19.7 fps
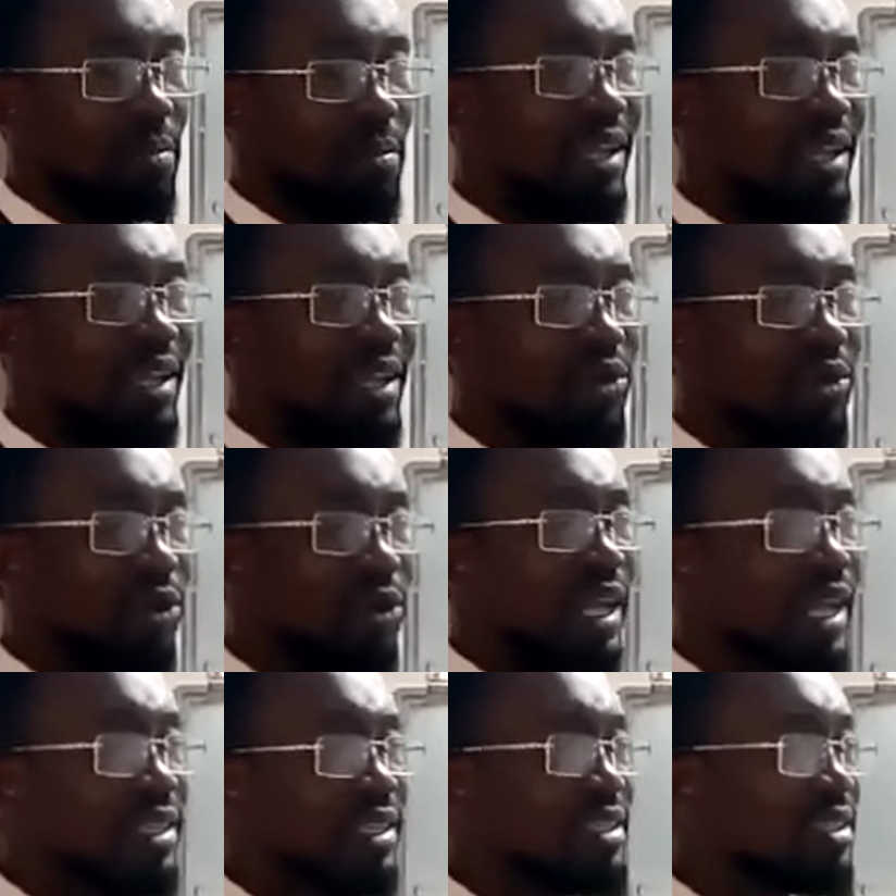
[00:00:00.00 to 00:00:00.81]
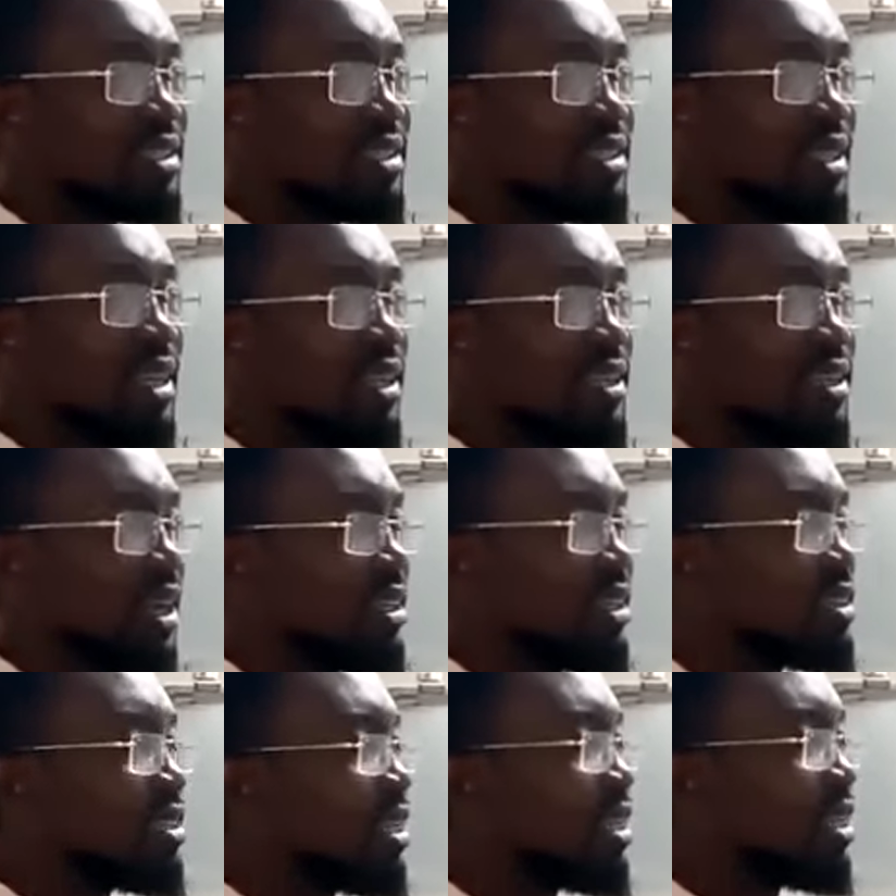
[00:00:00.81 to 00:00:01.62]
Market order is saying
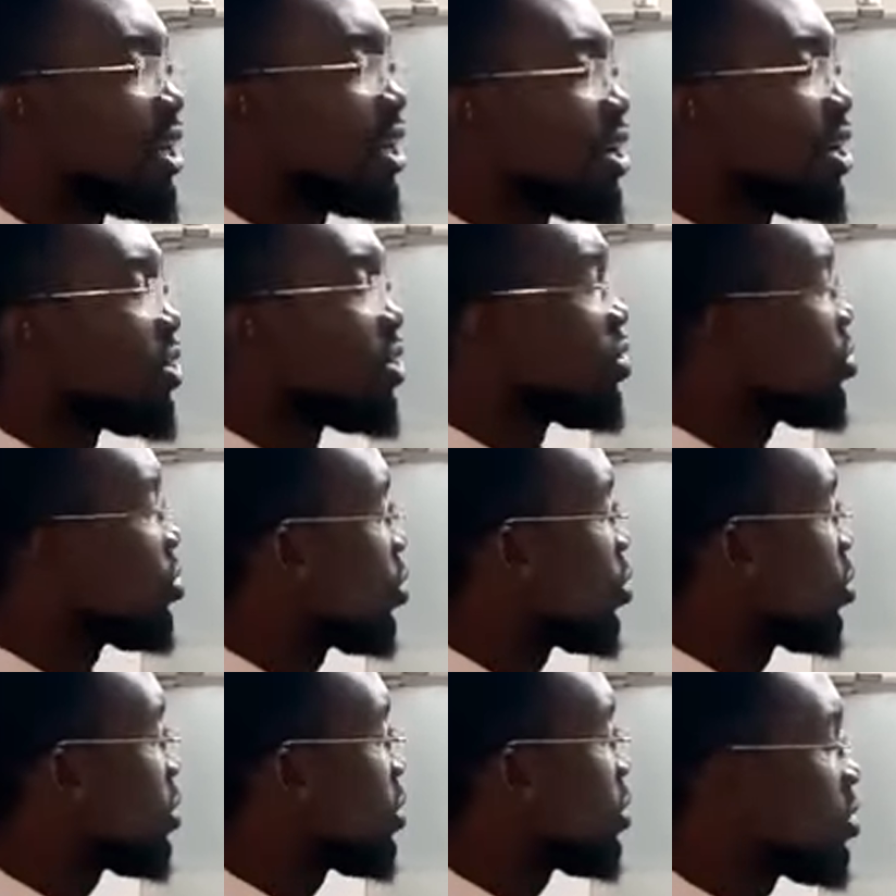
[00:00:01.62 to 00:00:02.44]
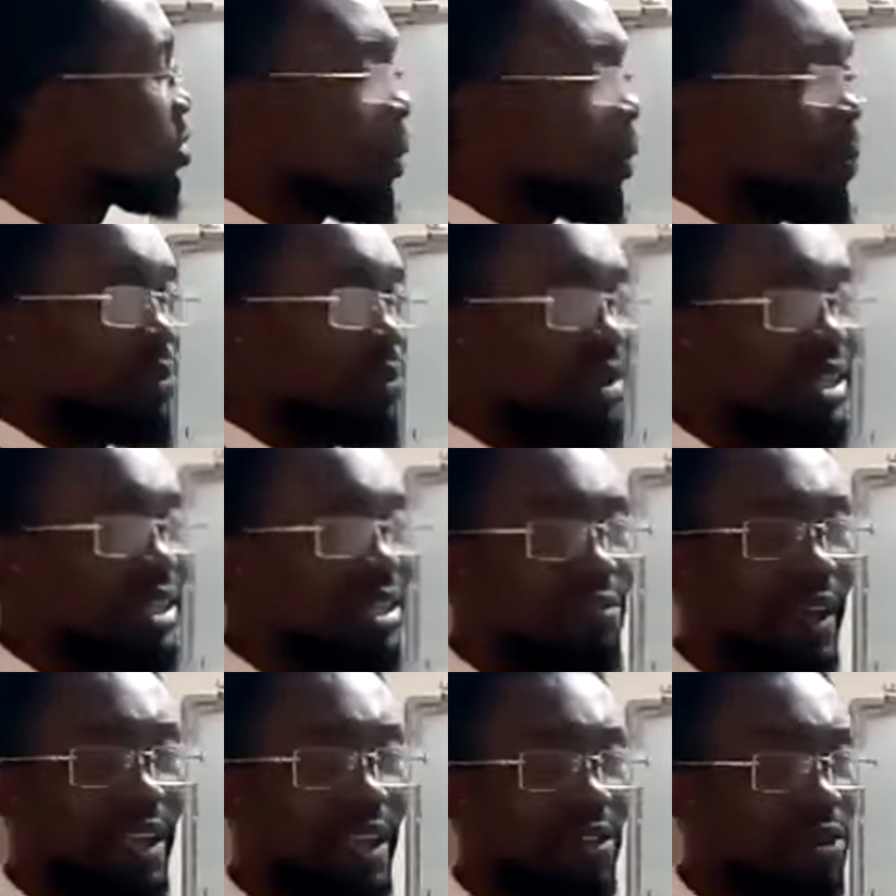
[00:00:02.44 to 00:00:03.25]
that you did not
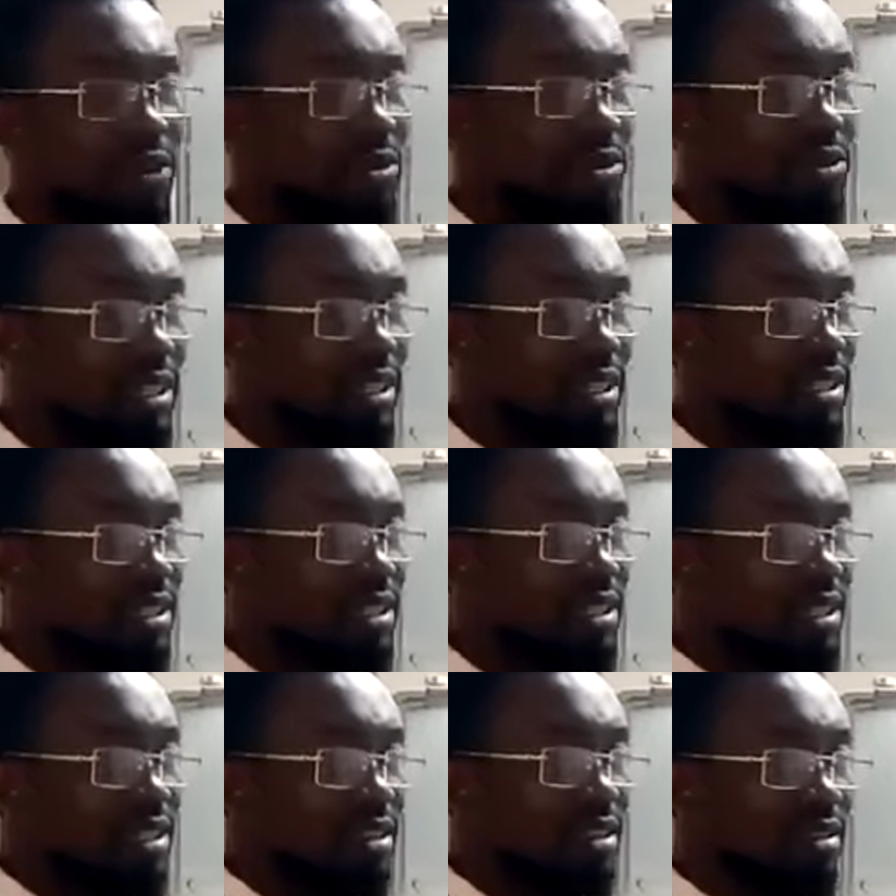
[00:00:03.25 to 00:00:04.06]
predefine your risk.